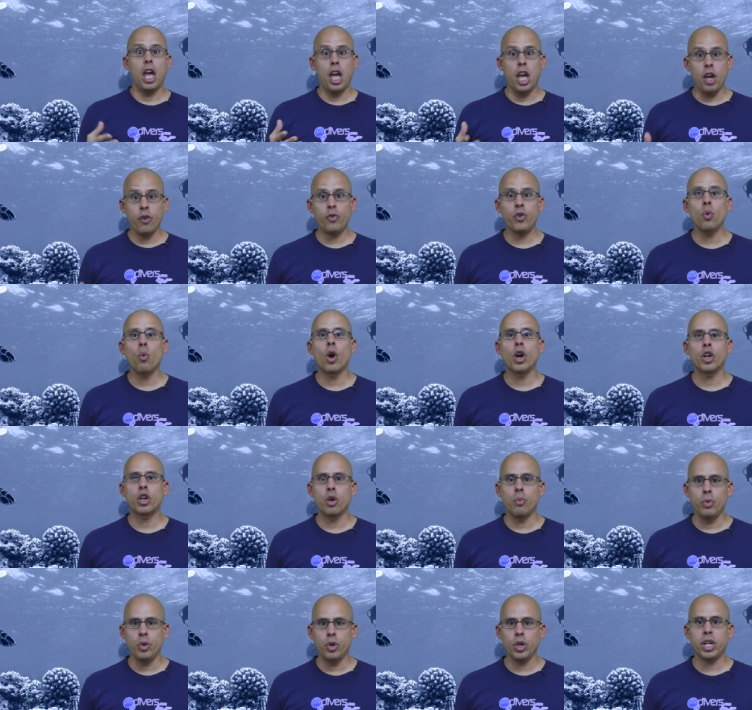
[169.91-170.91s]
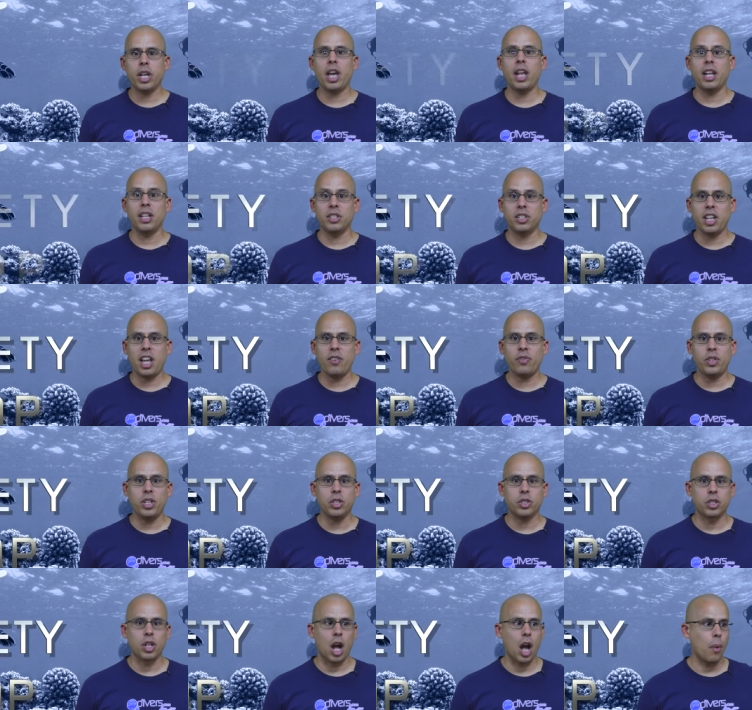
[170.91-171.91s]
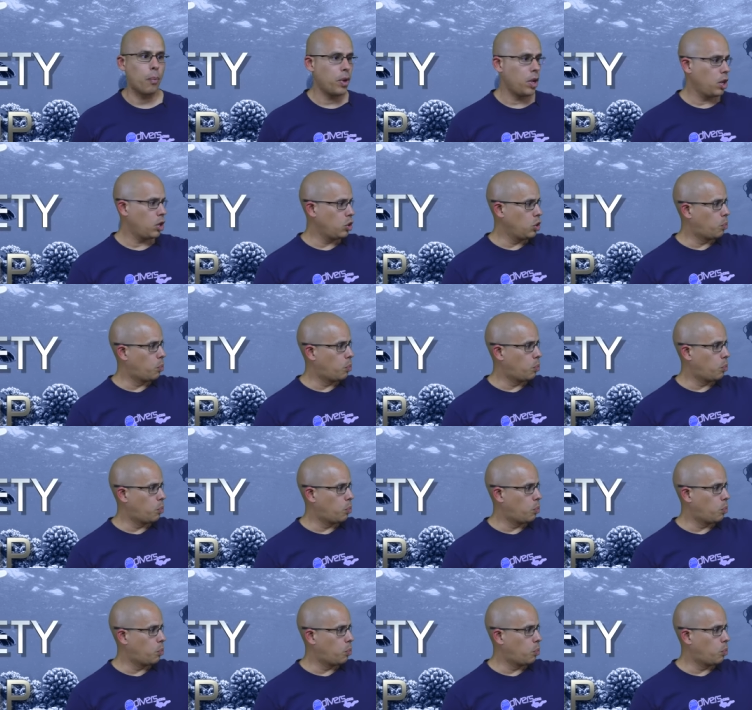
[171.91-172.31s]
If you want to communicate a safety stop,